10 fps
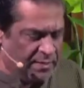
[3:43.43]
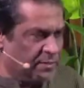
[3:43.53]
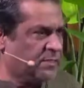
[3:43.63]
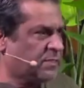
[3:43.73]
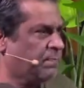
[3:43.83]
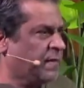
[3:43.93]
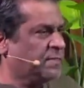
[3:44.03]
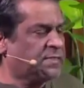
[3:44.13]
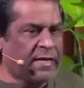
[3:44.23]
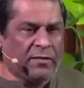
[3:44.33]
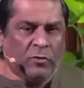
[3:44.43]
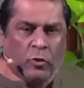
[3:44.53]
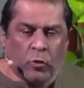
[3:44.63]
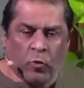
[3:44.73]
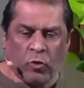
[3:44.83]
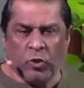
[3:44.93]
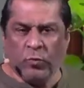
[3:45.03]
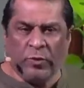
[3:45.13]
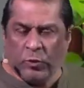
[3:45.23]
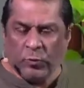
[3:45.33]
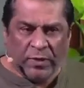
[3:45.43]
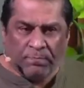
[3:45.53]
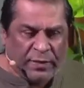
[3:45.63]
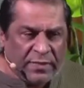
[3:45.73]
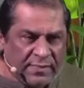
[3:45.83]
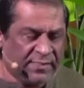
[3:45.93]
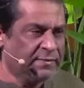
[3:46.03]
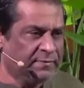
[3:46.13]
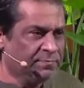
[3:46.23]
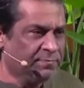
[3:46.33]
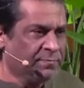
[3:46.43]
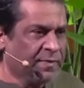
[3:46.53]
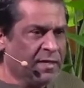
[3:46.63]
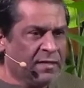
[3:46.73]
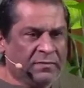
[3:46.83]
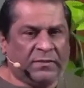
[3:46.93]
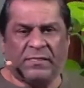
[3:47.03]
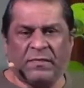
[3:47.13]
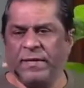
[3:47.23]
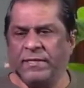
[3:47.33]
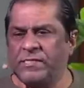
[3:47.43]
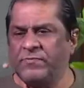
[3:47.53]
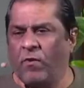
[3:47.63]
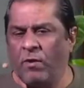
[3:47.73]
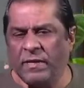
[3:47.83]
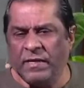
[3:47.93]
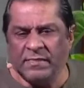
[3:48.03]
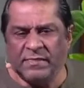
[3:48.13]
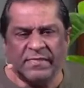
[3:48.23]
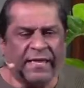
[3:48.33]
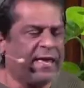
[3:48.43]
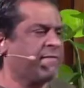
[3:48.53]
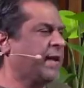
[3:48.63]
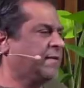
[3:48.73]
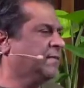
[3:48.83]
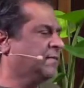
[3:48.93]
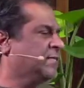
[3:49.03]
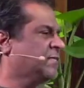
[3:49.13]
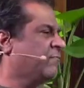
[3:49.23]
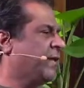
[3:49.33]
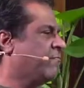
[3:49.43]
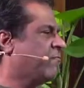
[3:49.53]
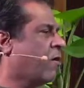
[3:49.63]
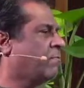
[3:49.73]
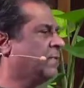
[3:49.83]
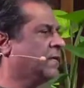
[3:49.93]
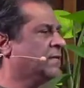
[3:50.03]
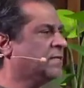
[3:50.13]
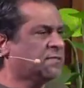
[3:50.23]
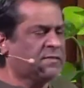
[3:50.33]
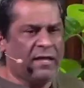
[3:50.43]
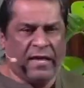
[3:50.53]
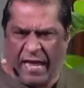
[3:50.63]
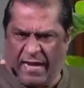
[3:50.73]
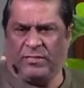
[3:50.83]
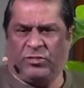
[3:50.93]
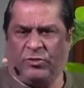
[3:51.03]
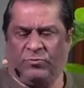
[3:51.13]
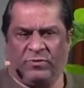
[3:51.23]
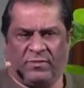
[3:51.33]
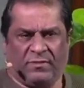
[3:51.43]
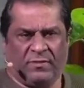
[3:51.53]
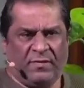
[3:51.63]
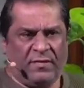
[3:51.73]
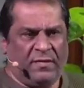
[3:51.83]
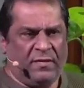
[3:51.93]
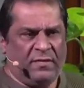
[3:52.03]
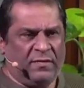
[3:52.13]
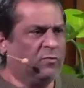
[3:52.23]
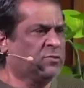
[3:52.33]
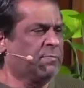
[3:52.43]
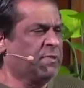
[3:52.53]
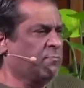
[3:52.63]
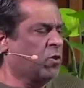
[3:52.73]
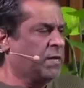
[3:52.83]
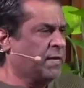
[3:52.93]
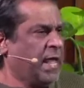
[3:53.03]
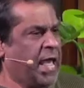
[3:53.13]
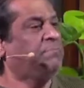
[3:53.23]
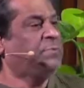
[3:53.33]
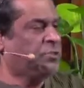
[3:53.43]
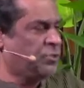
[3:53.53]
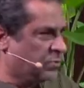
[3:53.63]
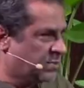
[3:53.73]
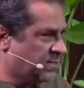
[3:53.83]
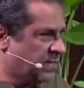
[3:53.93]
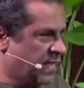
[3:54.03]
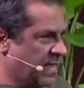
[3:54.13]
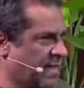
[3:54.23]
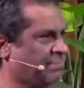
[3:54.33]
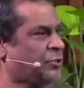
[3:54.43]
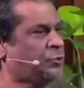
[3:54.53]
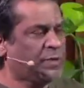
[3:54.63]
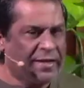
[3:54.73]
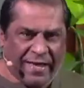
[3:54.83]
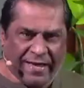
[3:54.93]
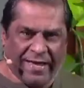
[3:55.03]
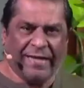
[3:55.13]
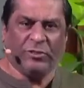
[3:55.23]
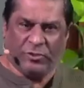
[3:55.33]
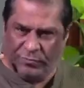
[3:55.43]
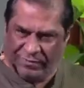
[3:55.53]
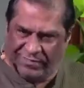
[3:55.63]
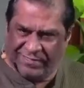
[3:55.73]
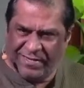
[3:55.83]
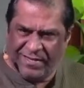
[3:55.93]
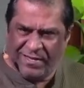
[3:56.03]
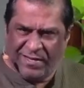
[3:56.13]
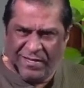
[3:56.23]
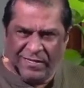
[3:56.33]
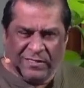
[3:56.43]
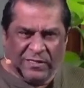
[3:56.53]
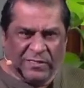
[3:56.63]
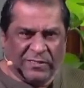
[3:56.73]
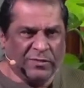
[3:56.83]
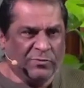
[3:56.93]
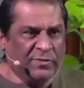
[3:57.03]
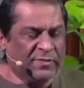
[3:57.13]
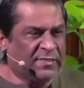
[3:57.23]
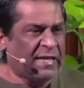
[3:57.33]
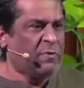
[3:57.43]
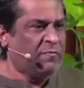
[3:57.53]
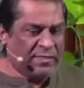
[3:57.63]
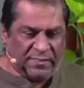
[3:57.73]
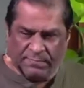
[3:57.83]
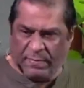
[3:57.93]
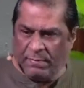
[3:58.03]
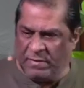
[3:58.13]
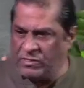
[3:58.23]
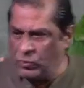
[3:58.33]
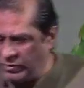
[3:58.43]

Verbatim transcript: disciplines that grow you into a person. Disciplines form in us character. Discipline form in us attitudes. Or some of them call it haptitudes, habitual attitudes. So some of us may be so